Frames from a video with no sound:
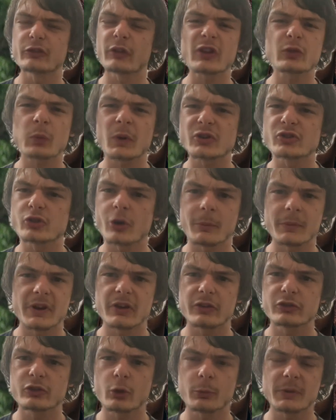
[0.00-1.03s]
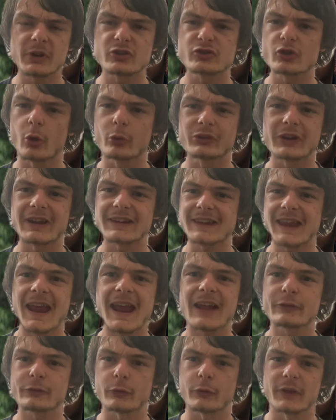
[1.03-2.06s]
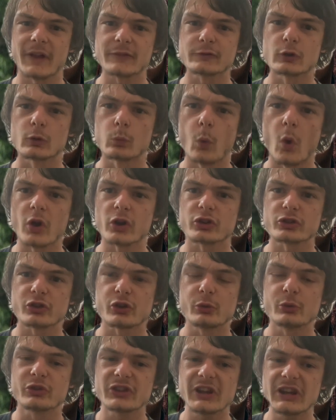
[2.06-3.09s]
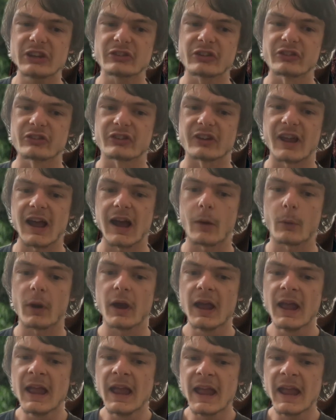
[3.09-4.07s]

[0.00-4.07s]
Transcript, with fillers: That's why so many so many shows get canceled after one or two seasons now,